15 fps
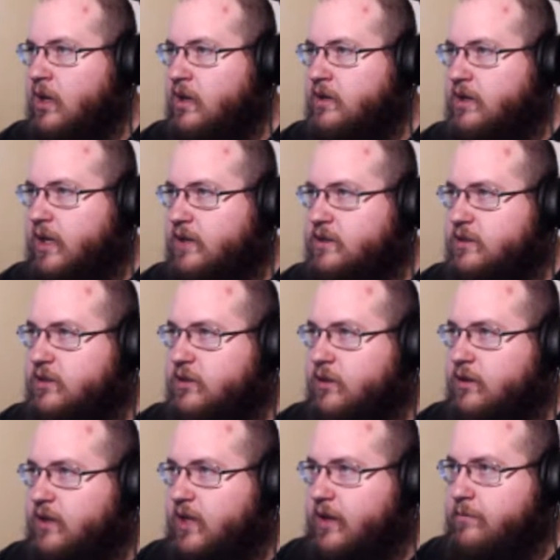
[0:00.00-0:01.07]
Taciturn
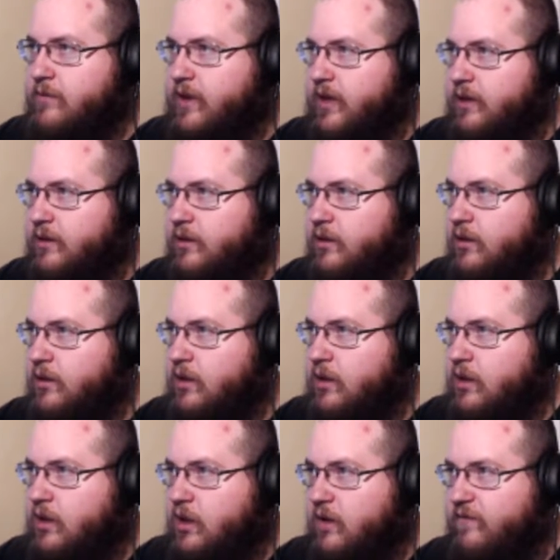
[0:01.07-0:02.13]
claymen,
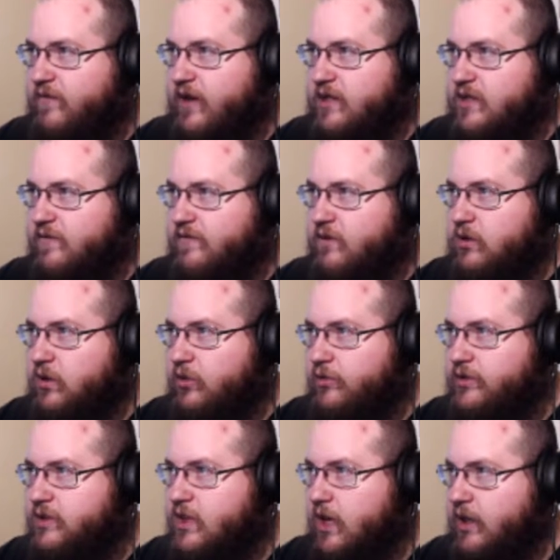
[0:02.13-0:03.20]
evasive
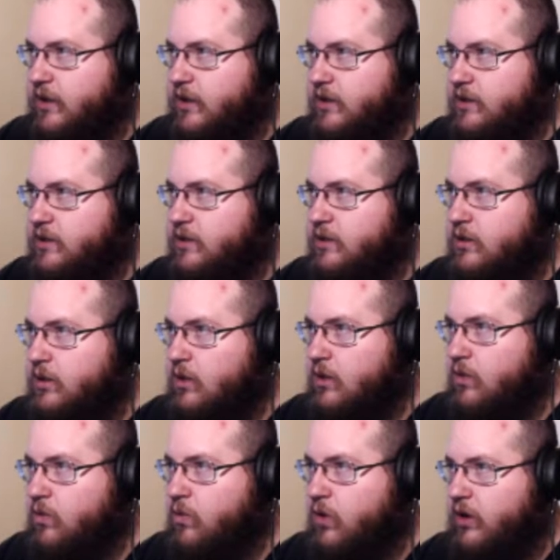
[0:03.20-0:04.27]
clothed colonies,
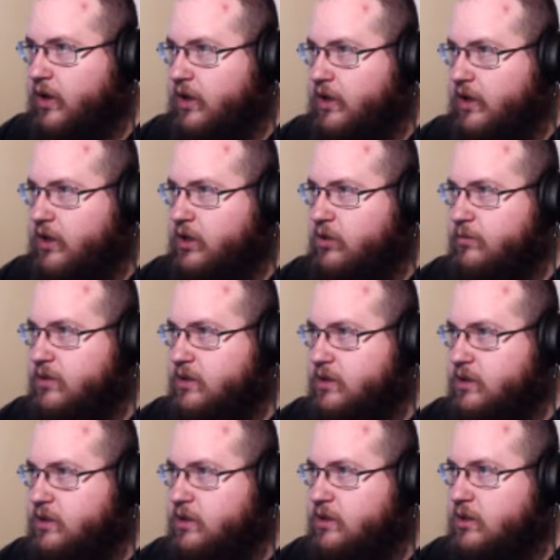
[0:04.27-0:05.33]
walking like
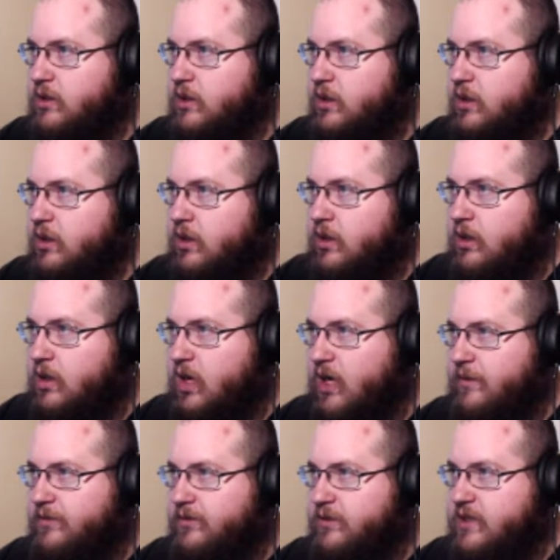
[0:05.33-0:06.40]
humans.
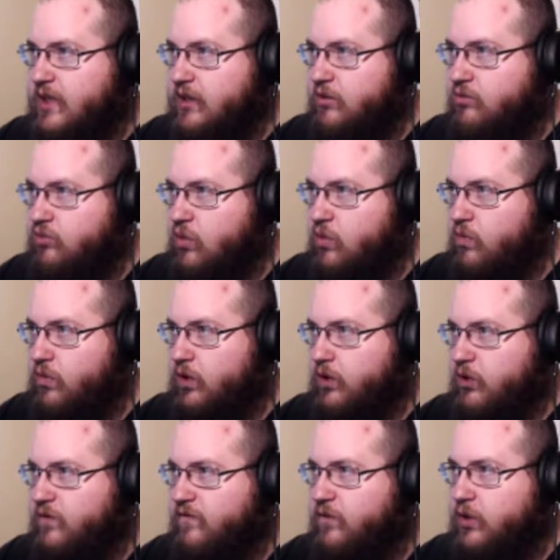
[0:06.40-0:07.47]
Cobbles that groan
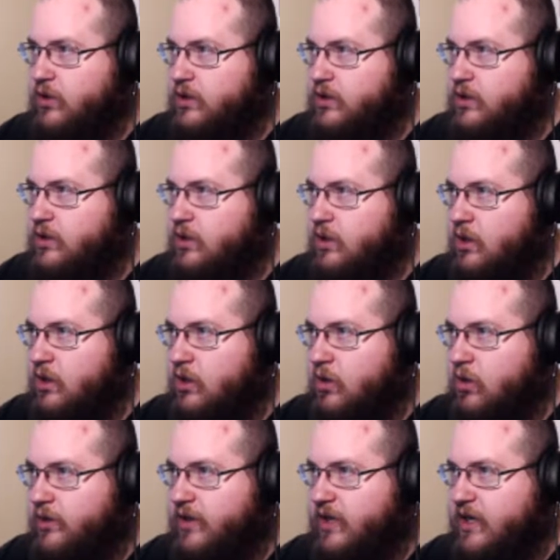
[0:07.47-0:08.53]
underfoot.
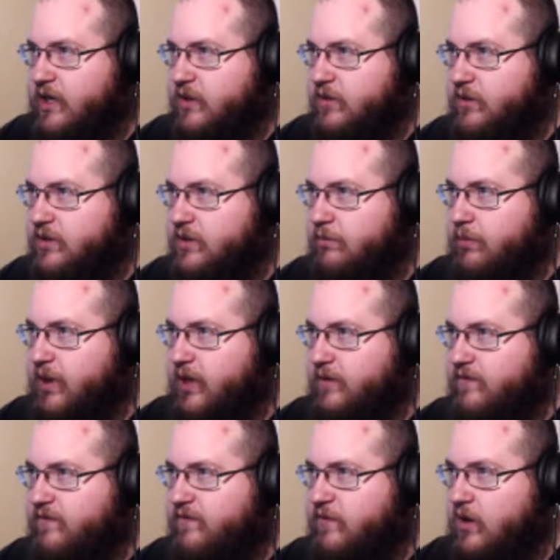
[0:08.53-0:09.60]
On the hills
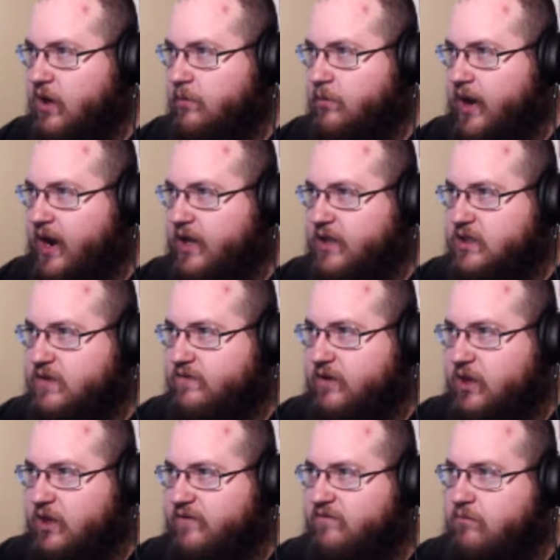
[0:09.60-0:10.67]
above, a palace
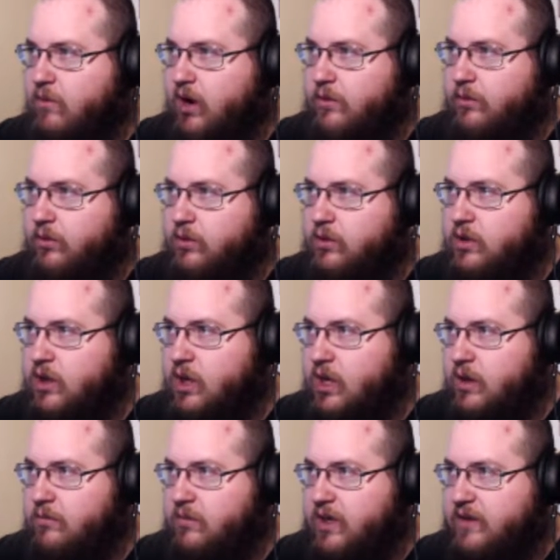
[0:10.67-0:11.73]
villa of marble,
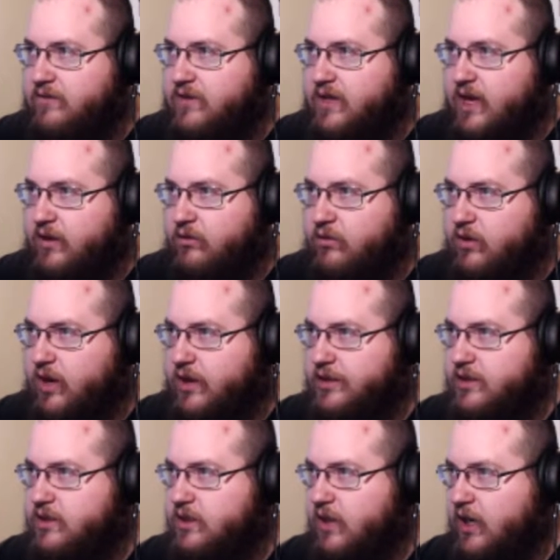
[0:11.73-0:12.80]
but even that
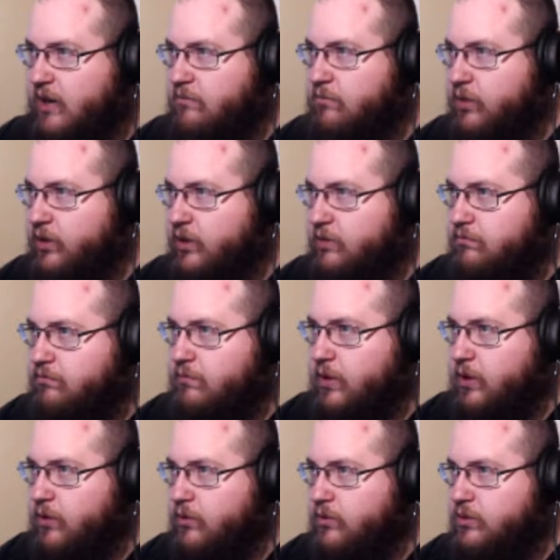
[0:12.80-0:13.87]
writhes like a buried
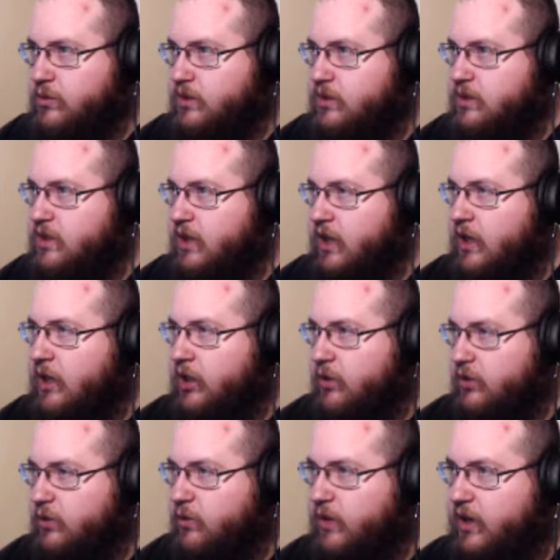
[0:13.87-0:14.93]
bones in an
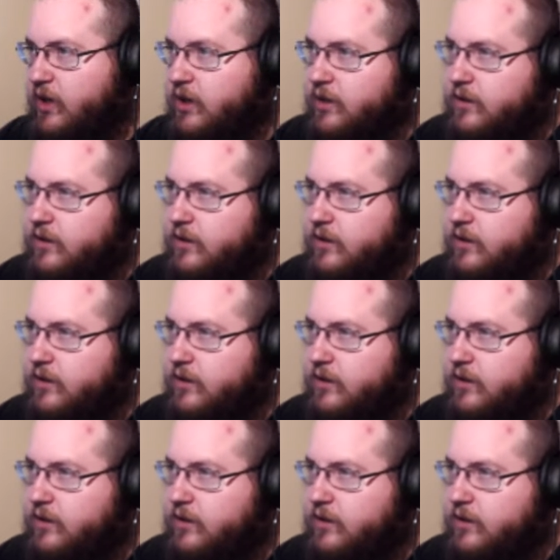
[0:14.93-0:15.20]
earthquake.